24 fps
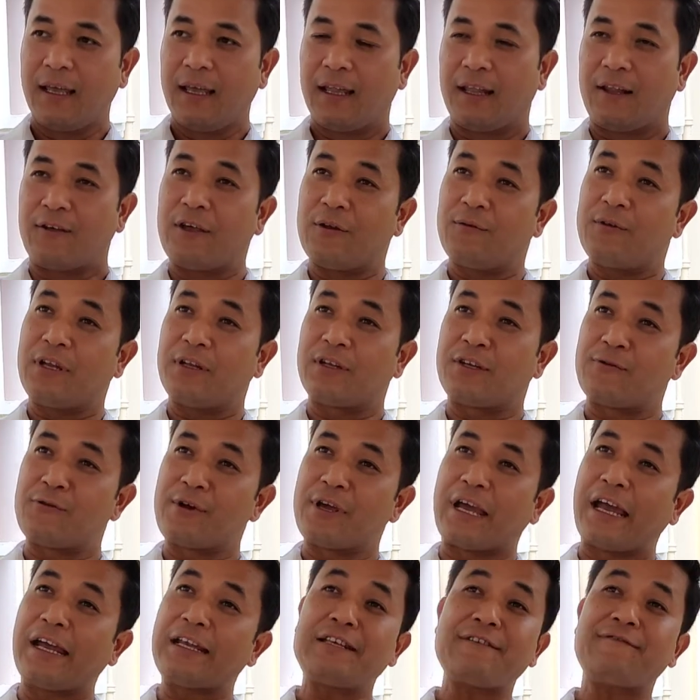Now, during
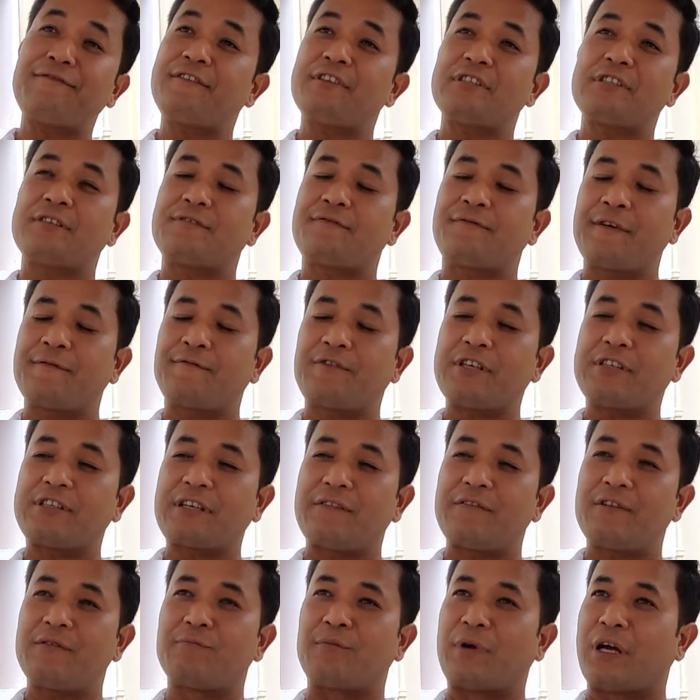
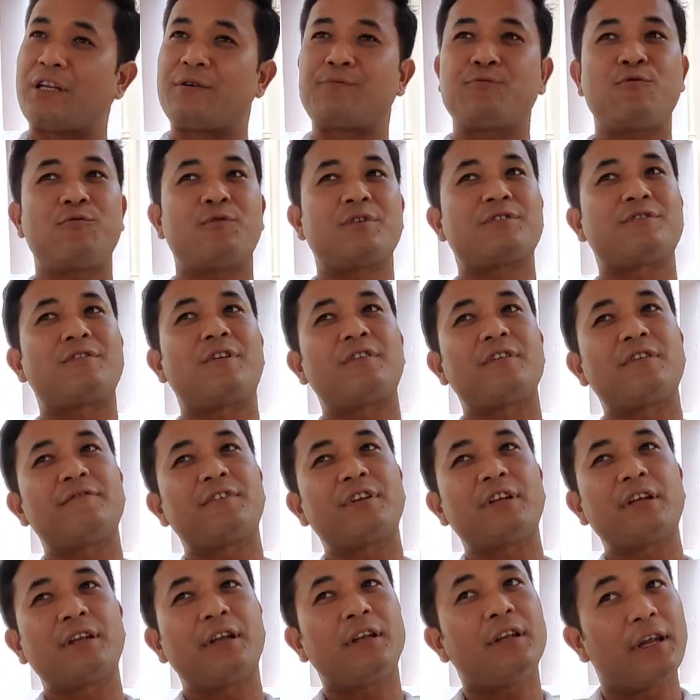1857, Manipur was not
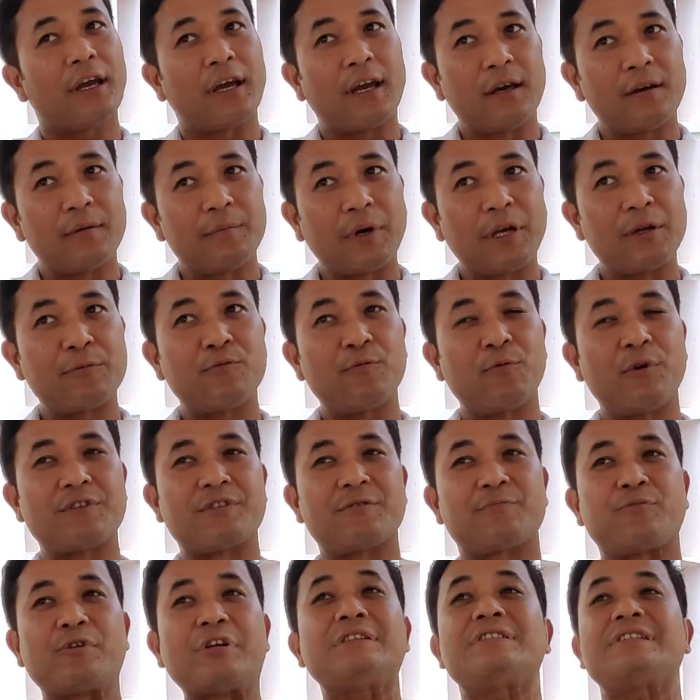even in India. Manipur was a
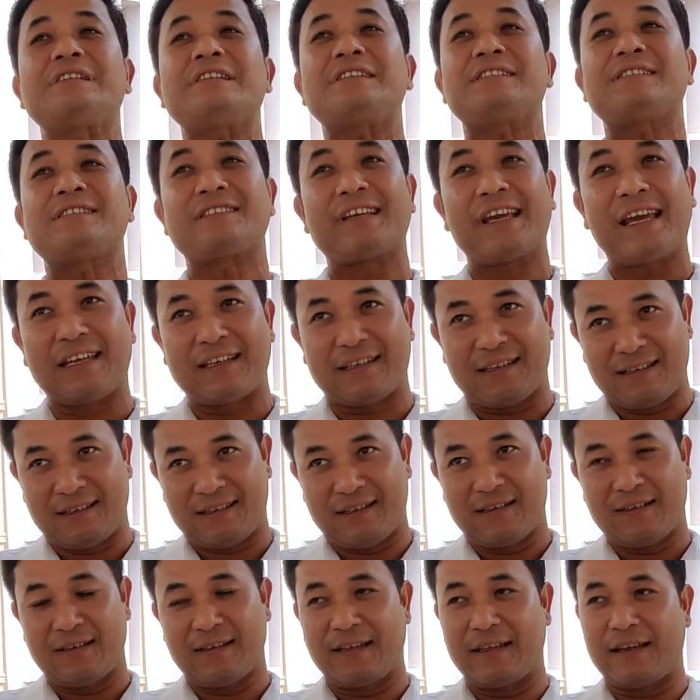princely state.
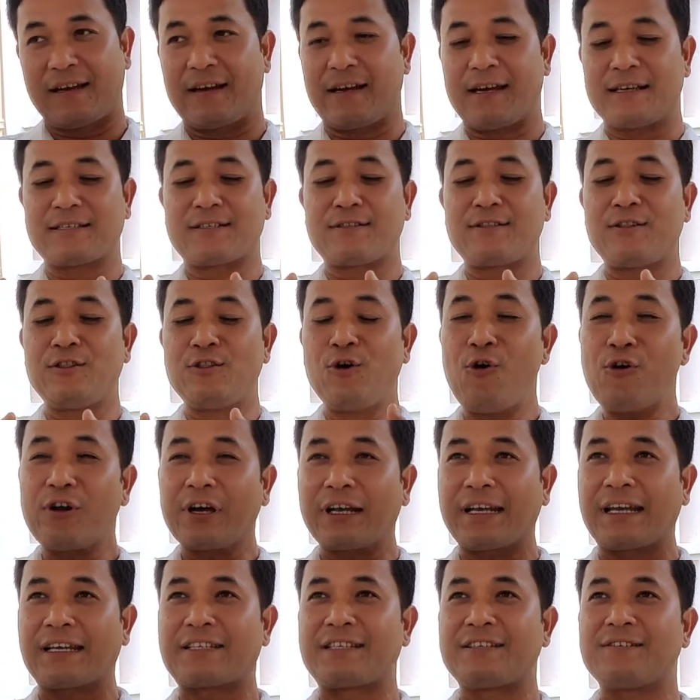There has no
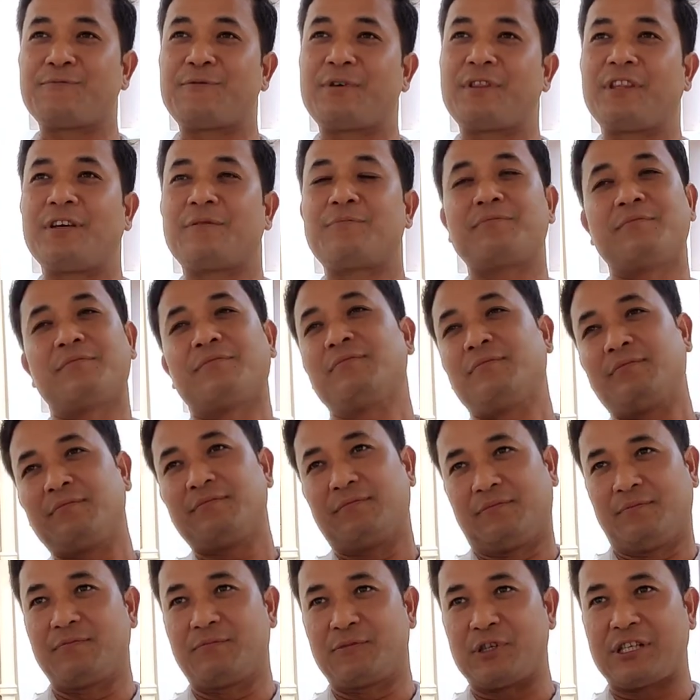connection with the
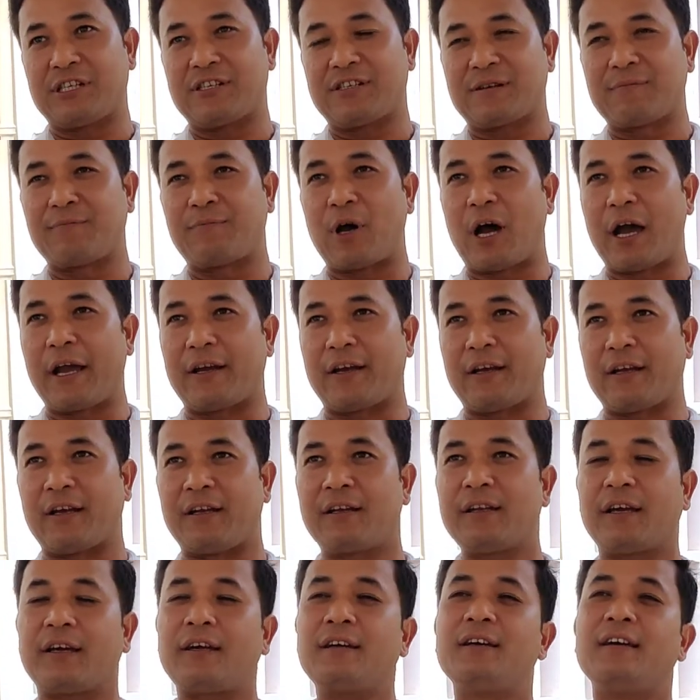British Empire in
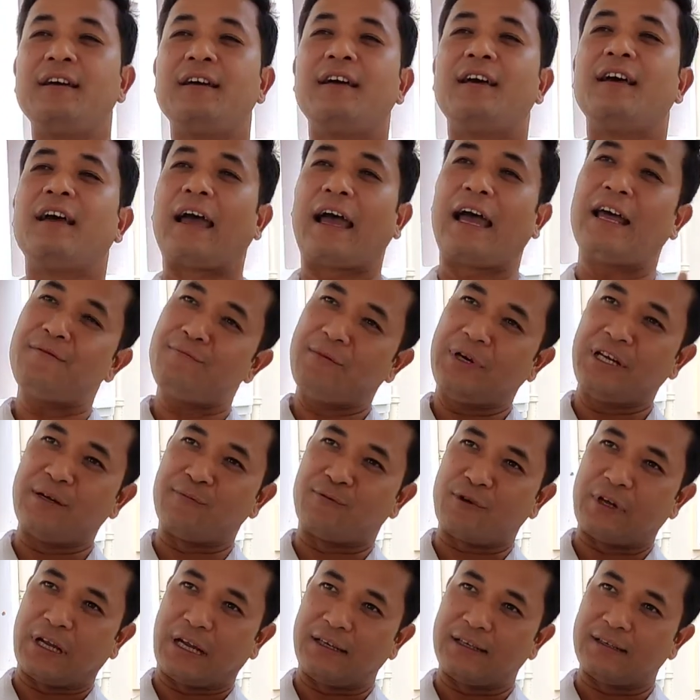India and
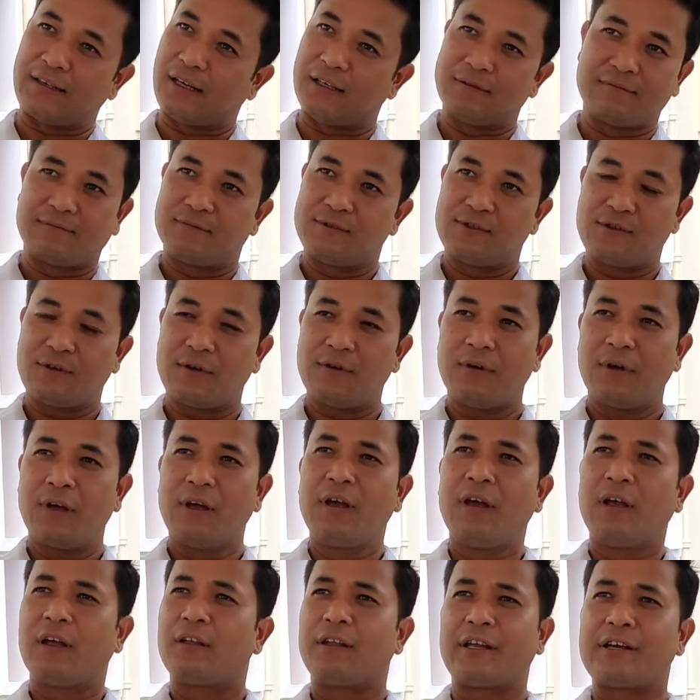Manipur that time. So
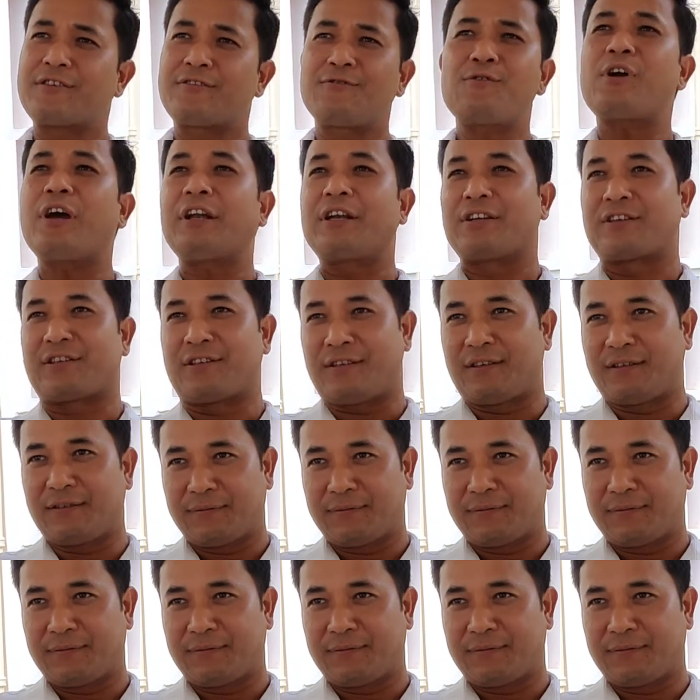there is no connection.